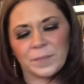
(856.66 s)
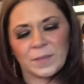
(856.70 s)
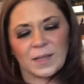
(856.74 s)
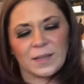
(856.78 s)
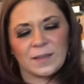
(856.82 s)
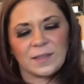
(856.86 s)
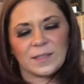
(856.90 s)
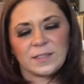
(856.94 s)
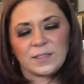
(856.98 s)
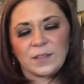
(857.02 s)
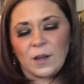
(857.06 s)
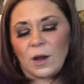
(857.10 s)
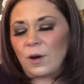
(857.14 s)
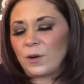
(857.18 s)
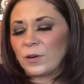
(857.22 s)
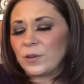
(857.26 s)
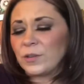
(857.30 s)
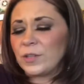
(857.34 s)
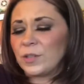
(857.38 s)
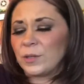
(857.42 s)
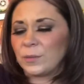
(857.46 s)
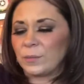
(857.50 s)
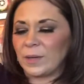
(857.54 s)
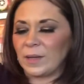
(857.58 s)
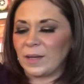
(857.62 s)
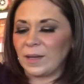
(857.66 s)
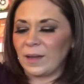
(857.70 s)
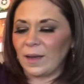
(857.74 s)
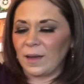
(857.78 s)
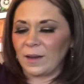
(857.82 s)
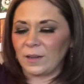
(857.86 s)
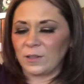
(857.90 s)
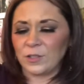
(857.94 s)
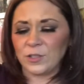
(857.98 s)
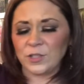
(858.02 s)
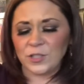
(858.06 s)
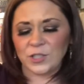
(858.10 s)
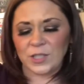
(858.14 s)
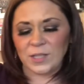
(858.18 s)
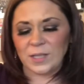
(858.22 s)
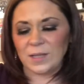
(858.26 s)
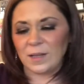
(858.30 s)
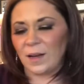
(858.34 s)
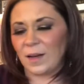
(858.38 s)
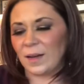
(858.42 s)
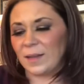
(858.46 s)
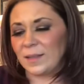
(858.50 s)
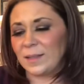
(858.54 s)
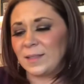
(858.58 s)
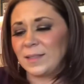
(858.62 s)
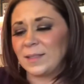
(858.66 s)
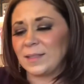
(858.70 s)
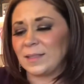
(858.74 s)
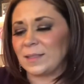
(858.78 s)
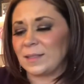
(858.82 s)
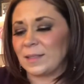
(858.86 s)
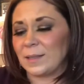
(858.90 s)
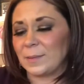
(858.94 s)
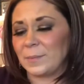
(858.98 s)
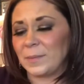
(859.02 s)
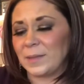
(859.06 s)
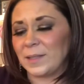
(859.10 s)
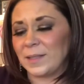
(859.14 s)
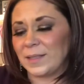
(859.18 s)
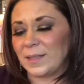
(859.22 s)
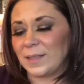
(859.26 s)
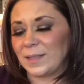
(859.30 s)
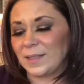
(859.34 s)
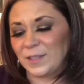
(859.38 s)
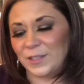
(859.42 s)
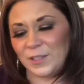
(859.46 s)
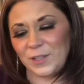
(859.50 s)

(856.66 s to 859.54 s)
this arguing energy. I think somebody,